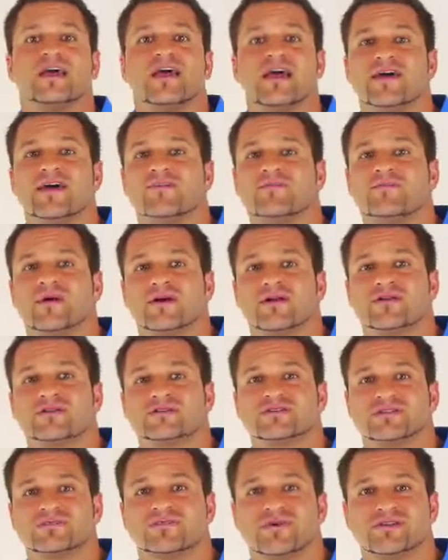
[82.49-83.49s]
heavy
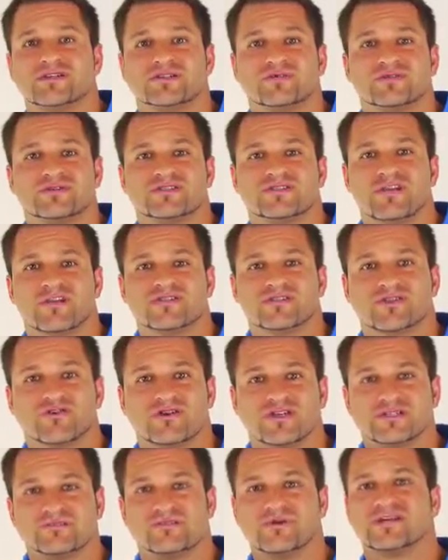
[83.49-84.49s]
metals, especially with
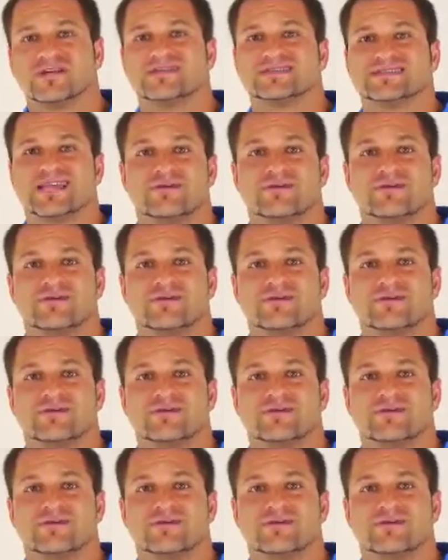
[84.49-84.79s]
sunscreens because